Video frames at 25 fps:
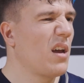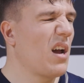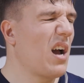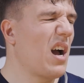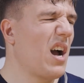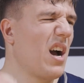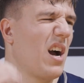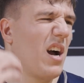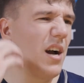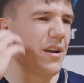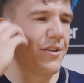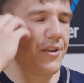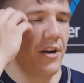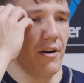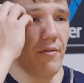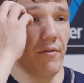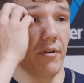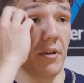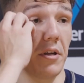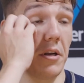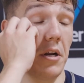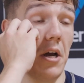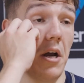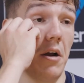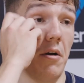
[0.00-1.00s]
I don't
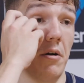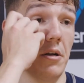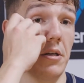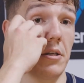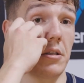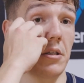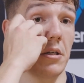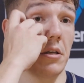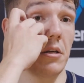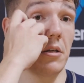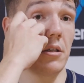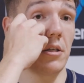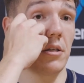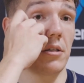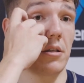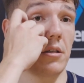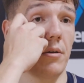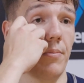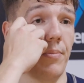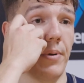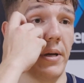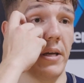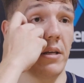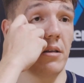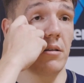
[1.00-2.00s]
really know, honestly. It just
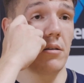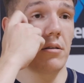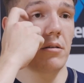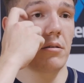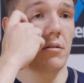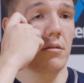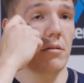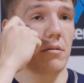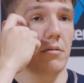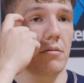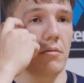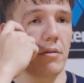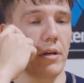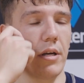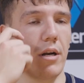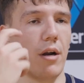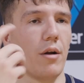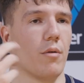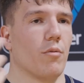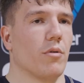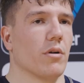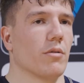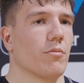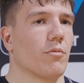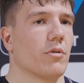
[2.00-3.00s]
depends,
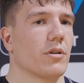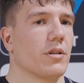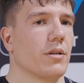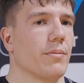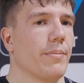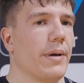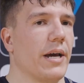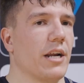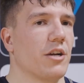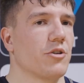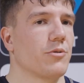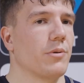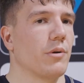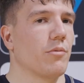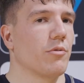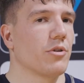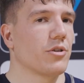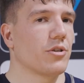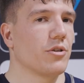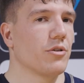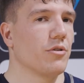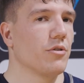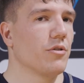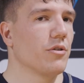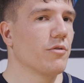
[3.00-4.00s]
what the management
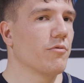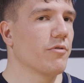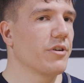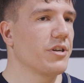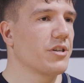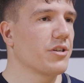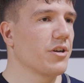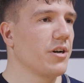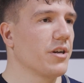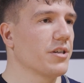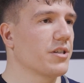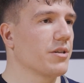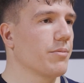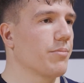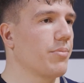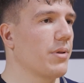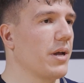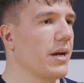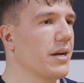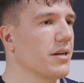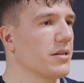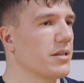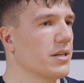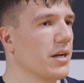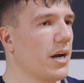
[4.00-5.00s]
wants to do to re-sign some
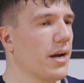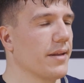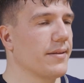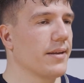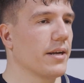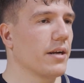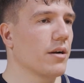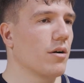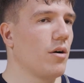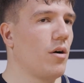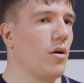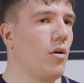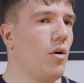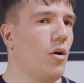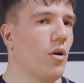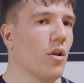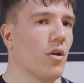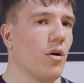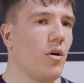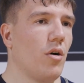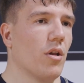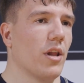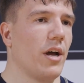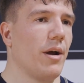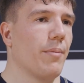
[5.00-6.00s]
players here. I think
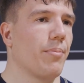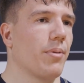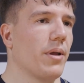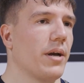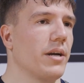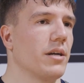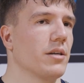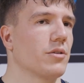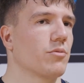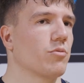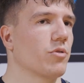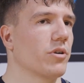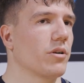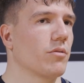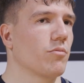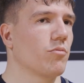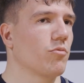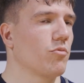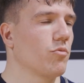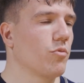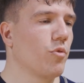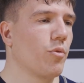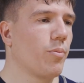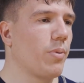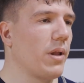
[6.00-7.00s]
all our players will
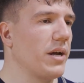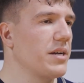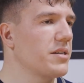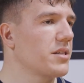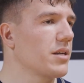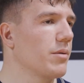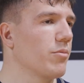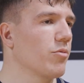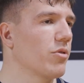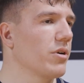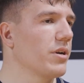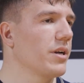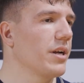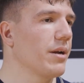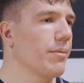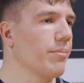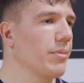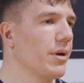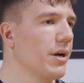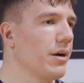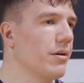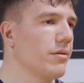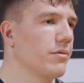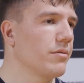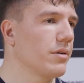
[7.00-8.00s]
play somewhere in the
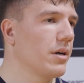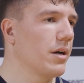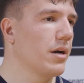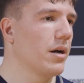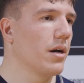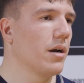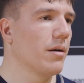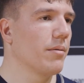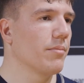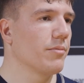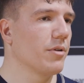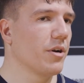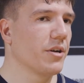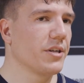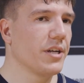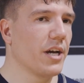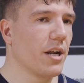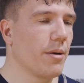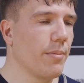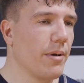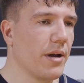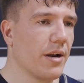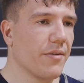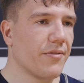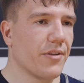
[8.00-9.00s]
NBL. No doubt
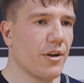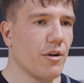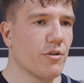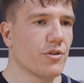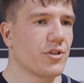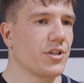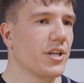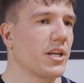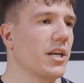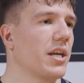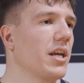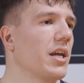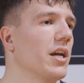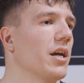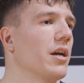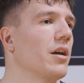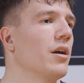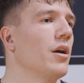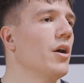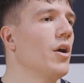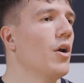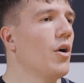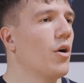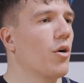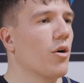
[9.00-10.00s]
about it. If they all stick here
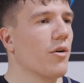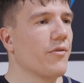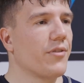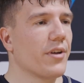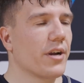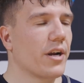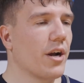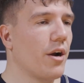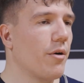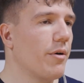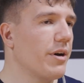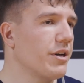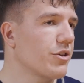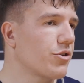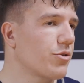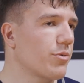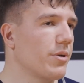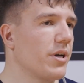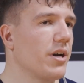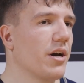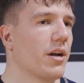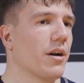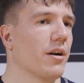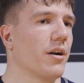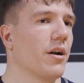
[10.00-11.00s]
or if they go
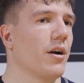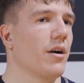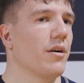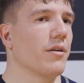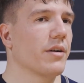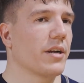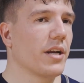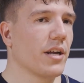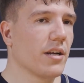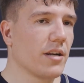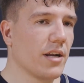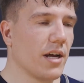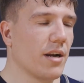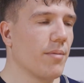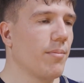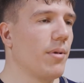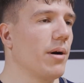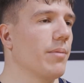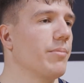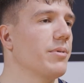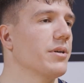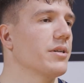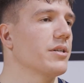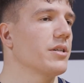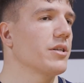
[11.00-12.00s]
elsewhere, I don't know. Again, none of my
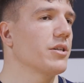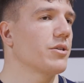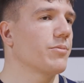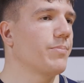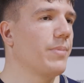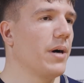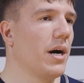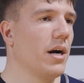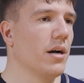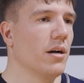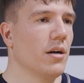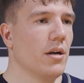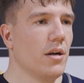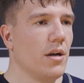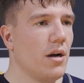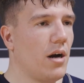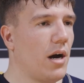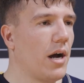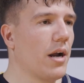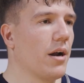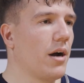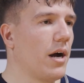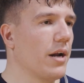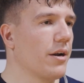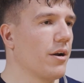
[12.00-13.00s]
business, but
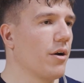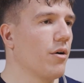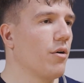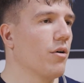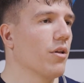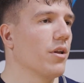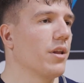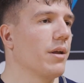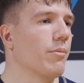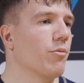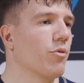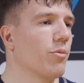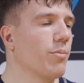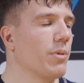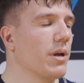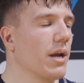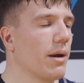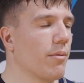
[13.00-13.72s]
I know all of them will be